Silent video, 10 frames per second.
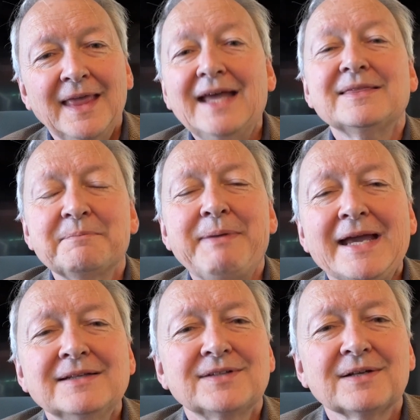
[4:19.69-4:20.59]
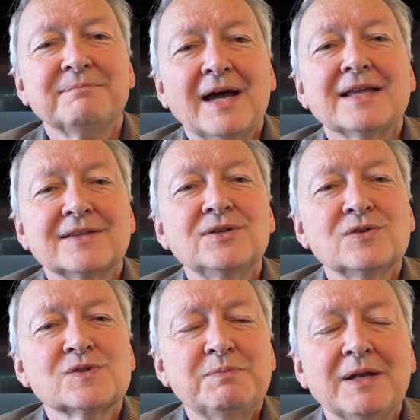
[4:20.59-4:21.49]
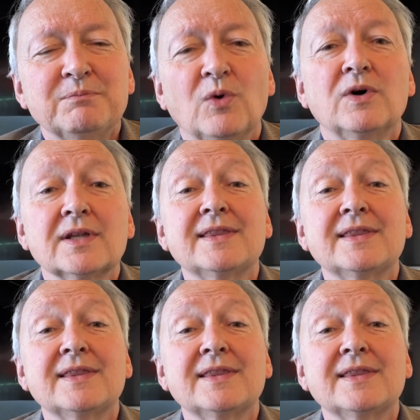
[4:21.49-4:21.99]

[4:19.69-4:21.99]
And the bank didn't mind that you spent more